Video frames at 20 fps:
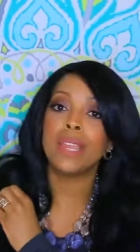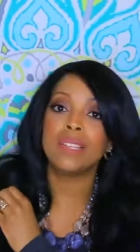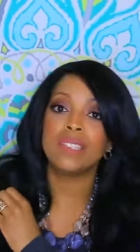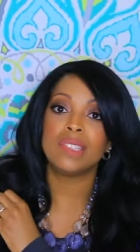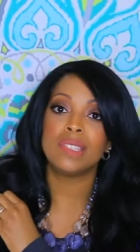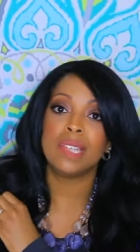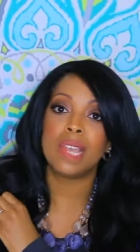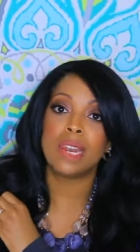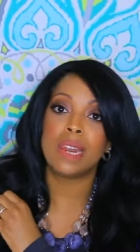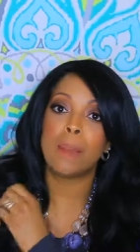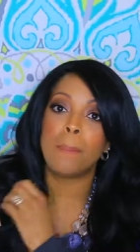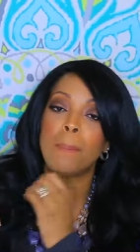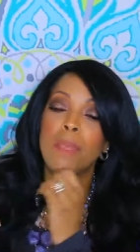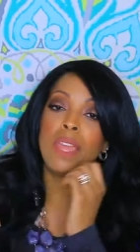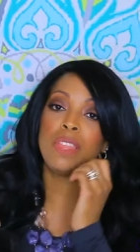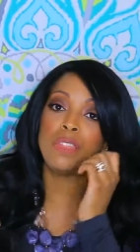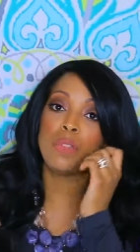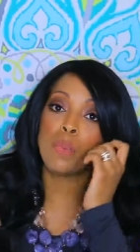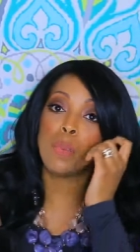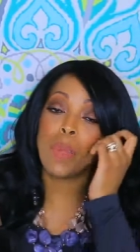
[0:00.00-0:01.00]
it's set up
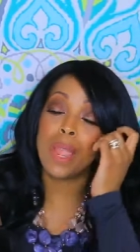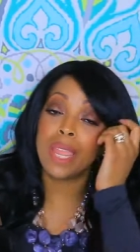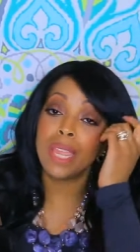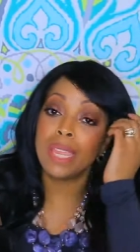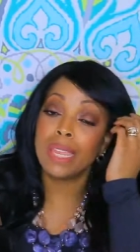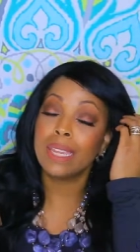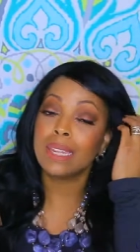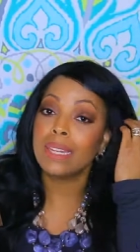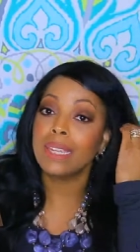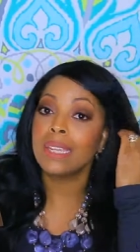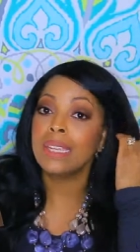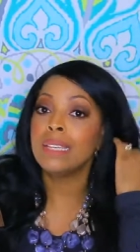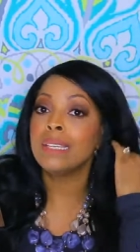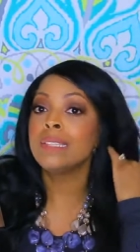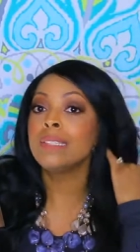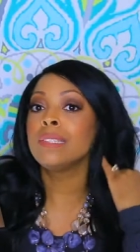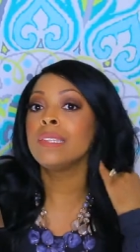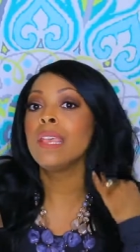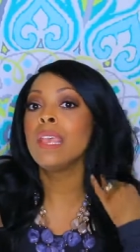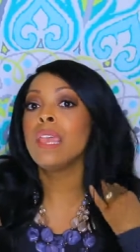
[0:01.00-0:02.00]
and the way it
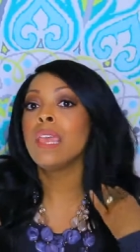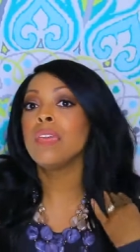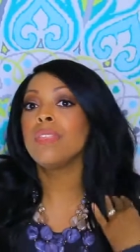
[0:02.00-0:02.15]
is.